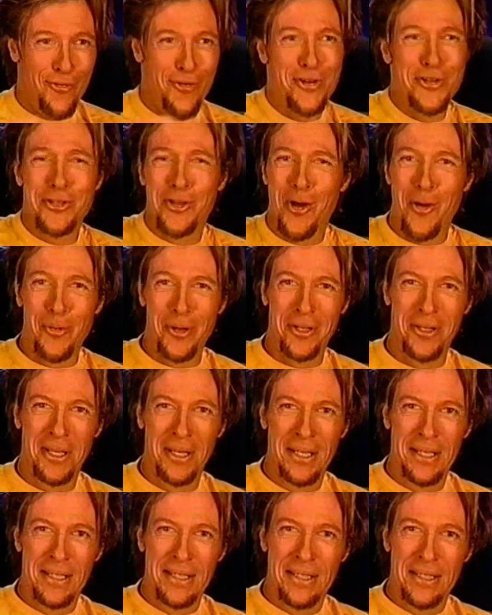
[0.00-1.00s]
Frisco, but
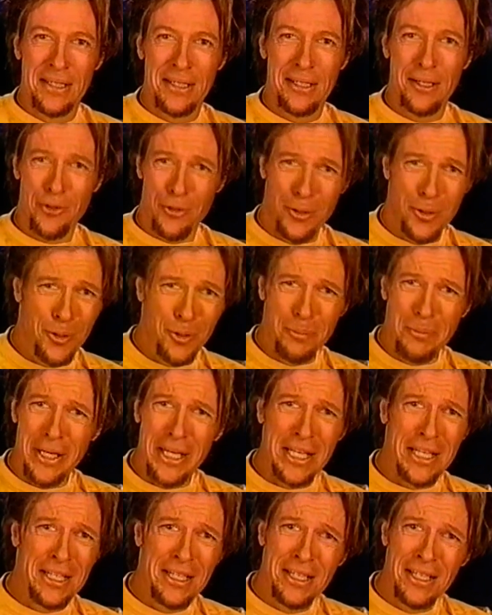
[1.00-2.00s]
you're old,
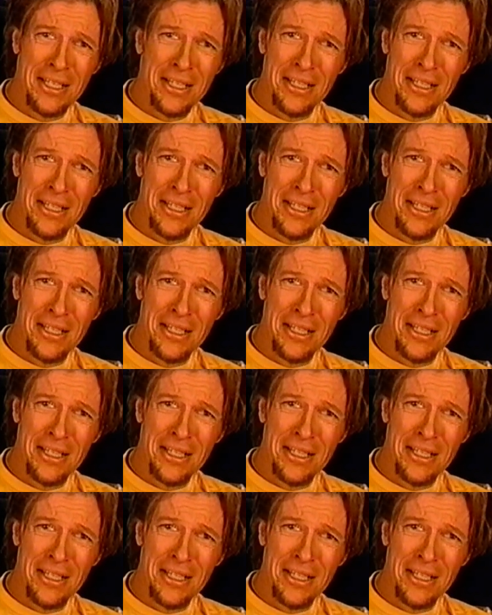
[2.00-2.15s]
man.